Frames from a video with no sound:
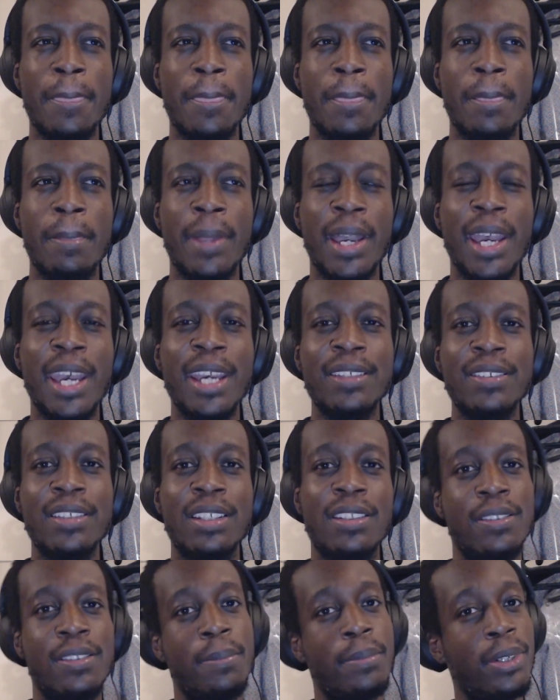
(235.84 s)
my accent
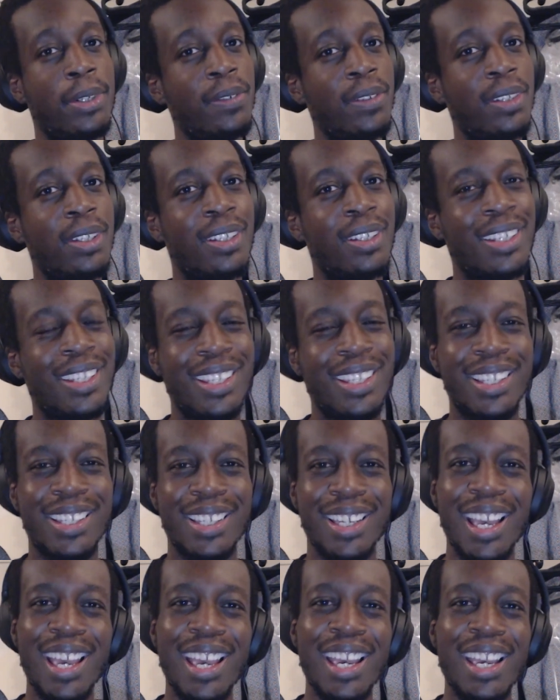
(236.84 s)
has improved.
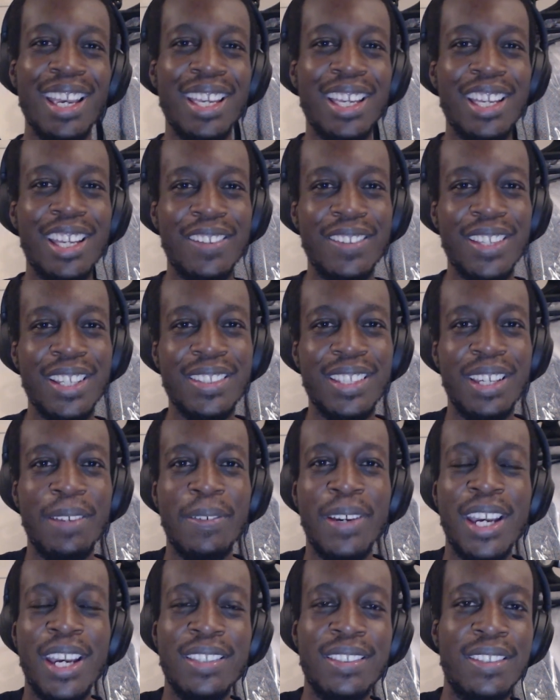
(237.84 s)
They say
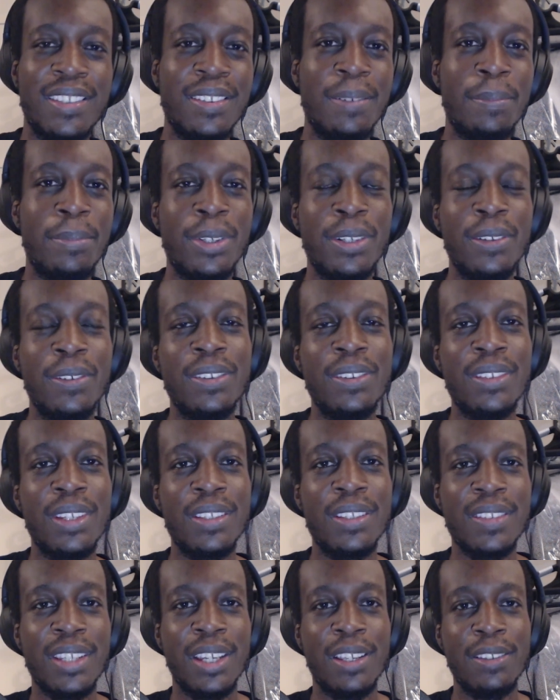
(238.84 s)
my accent's improved, so
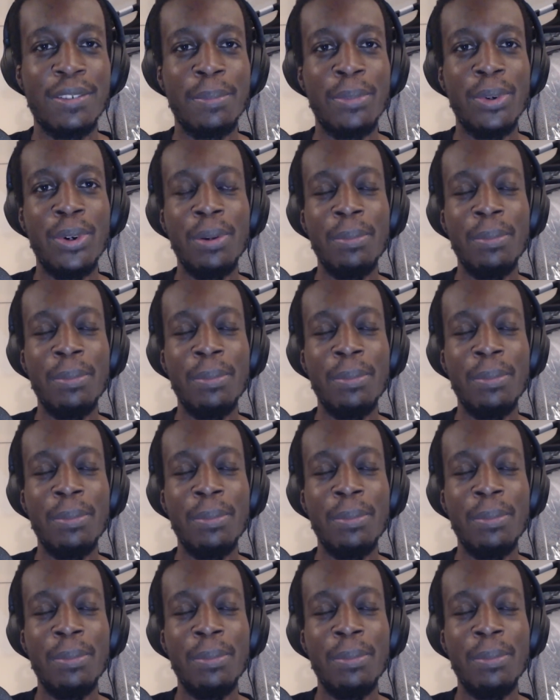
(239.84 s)
it sounds more